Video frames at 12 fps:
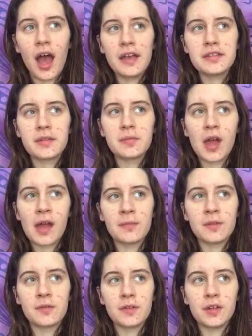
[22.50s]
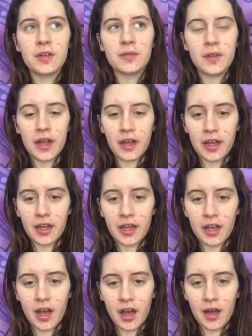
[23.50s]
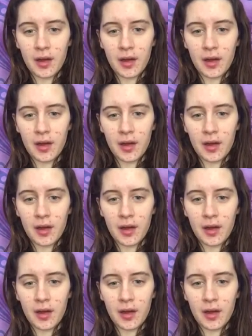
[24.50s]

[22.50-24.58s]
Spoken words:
I sometimes feel very